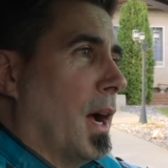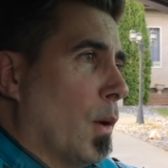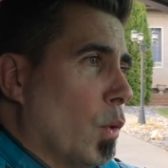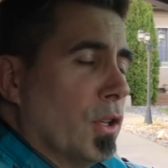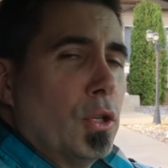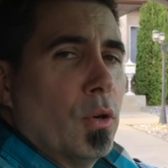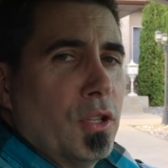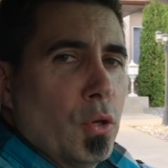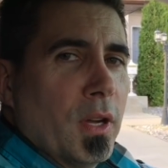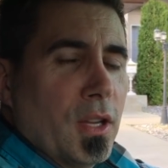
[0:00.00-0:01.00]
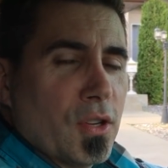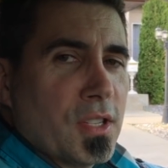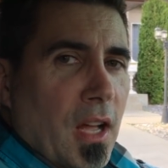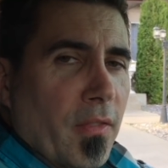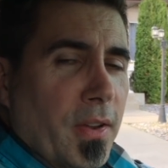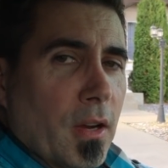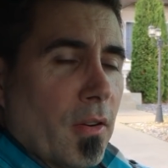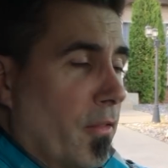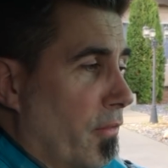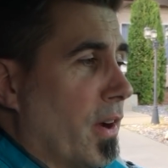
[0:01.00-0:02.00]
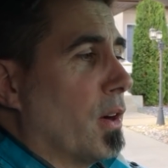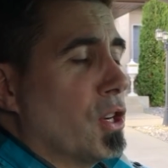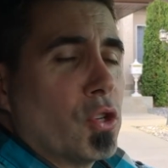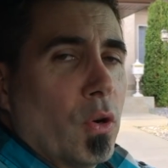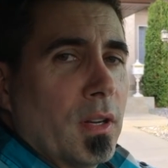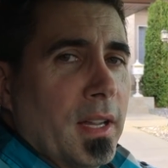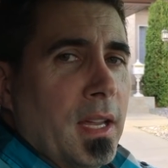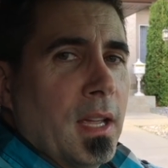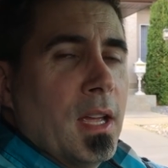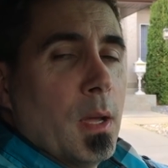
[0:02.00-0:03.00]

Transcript: I will do a do-it-yourself here very shortly,